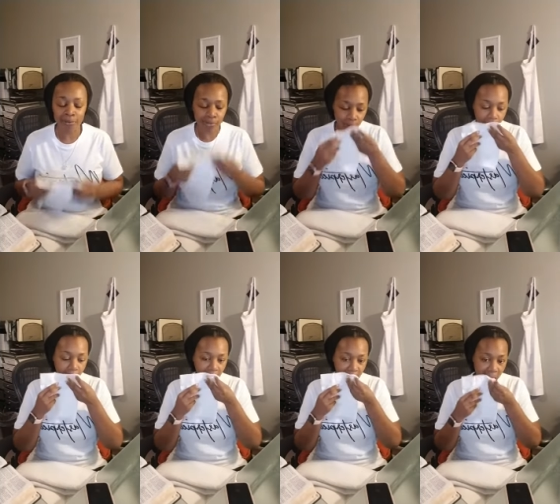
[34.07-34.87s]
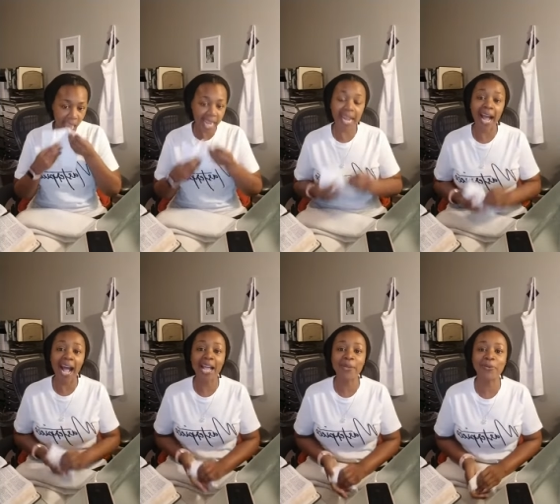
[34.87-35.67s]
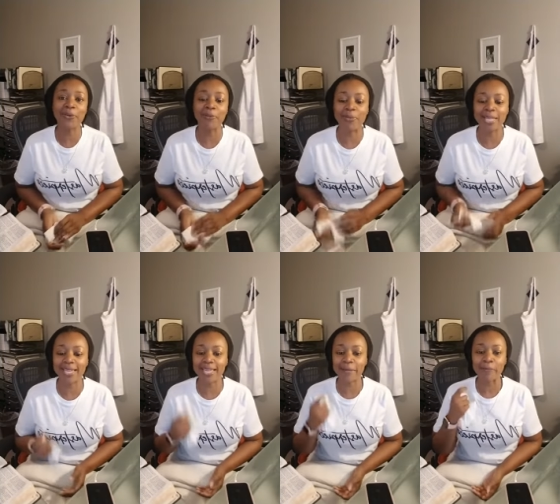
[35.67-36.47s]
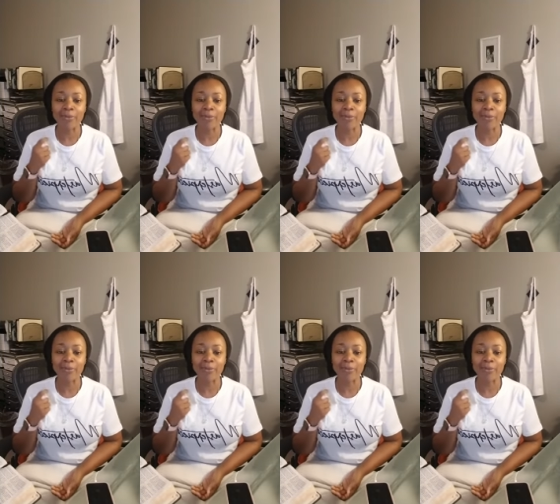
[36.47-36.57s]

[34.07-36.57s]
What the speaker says: and I will be